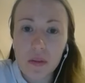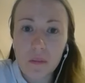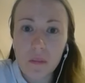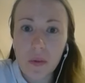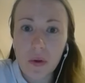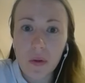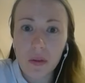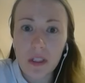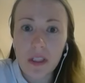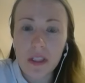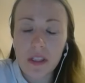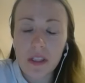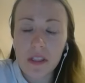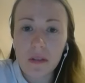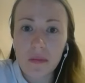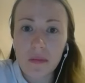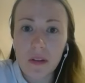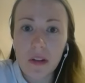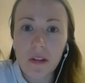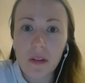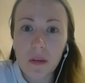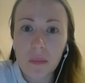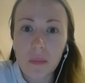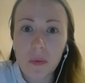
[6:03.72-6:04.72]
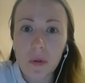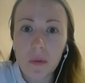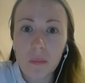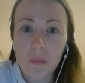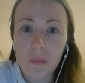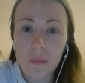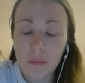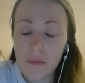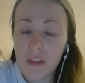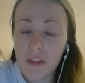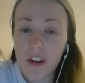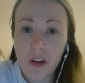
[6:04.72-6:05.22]
sport. This is a very,
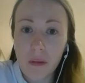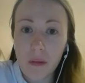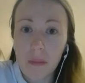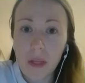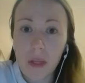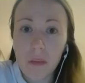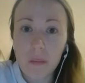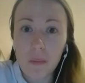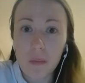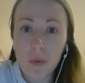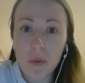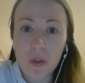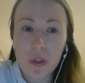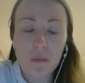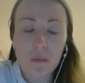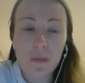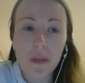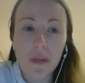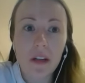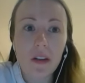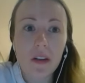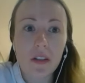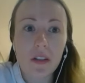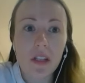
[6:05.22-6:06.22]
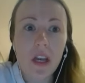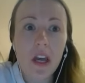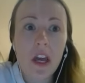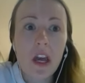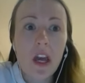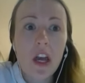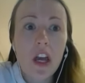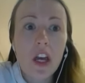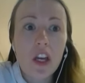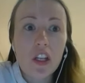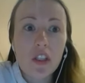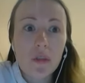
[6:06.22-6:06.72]
very big push because
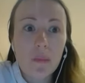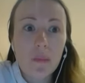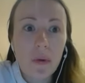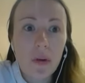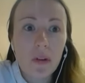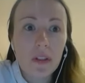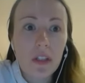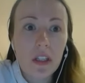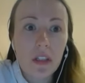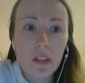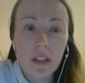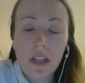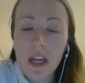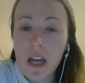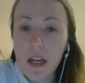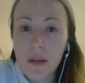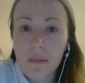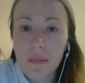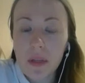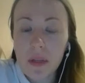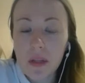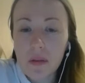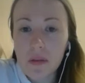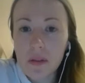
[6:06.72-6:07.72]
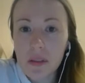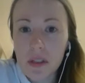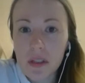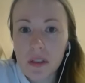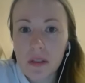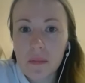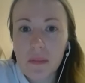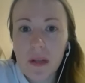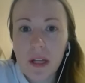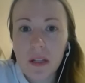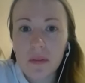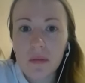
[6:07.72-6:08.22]
sport got to be used
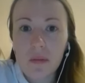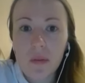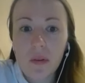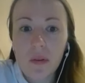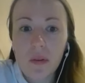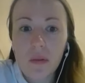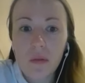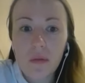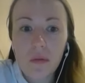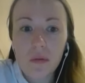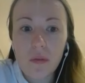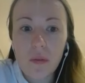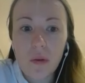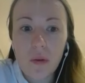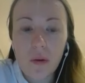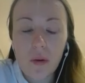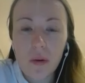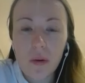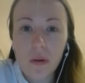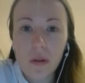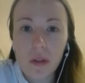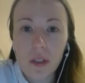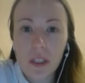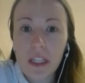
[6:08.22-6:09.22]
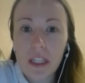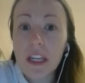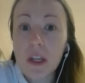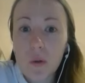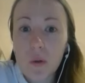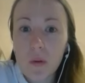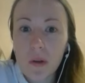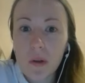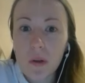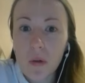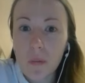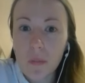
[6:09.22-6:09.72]
as a platform for
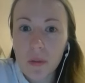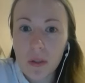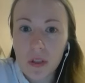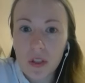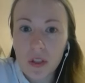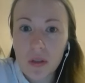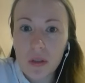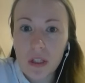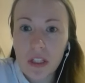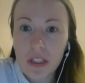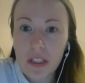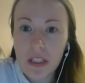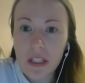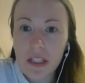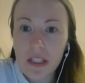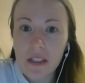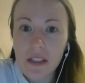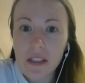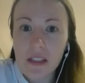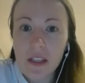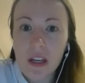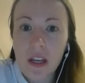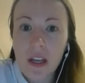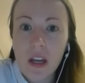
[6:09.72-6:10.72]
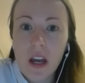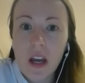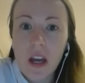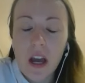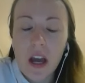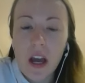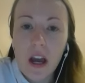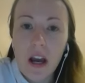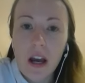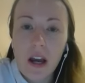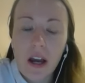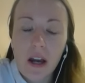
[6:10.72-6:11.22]
equal opportunities.
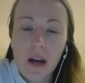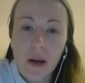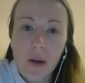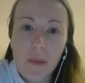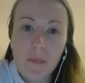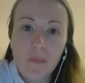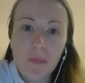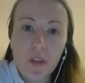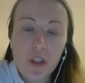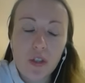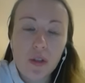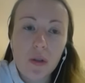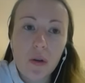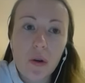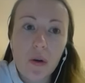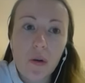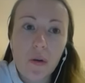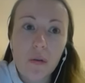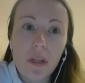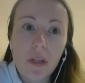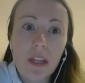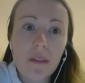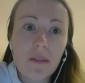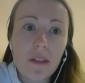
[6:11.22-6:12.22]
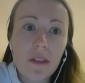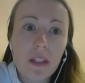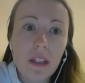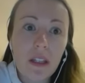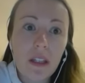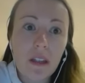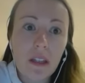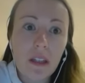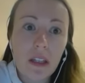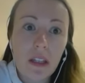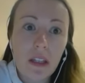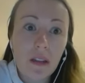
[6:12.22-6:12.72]
So even
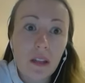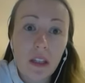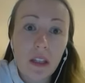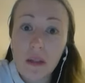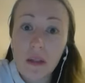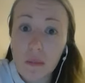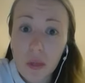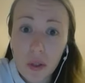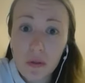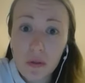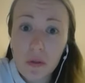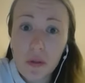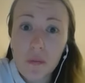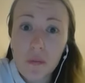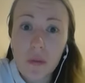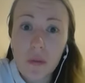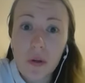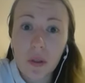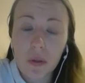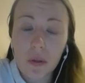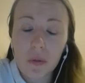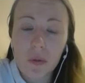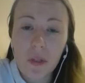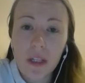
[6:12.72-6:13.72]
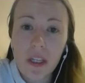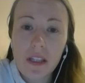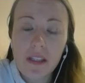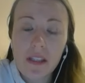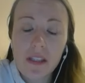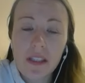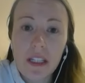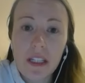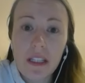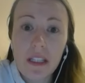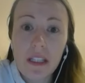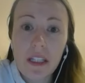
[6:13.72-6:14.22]
in motorsport, we can
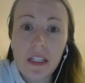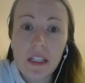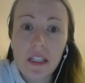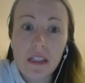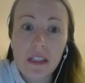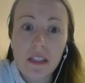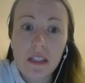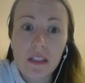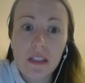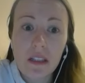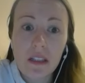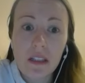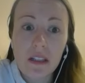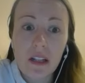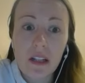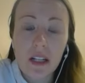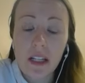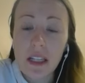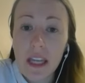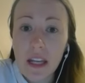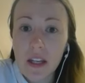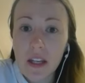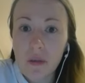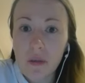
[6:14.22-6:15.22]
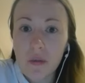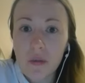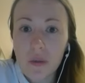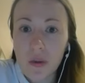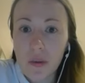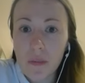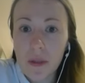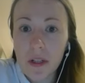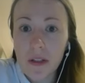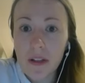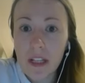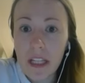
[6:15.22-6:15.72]
see this again in
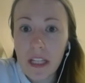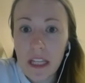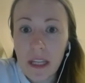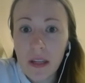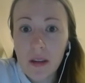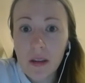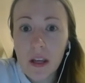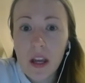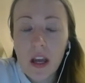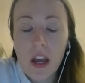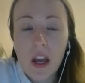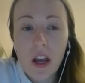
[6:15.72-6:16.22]
Formula E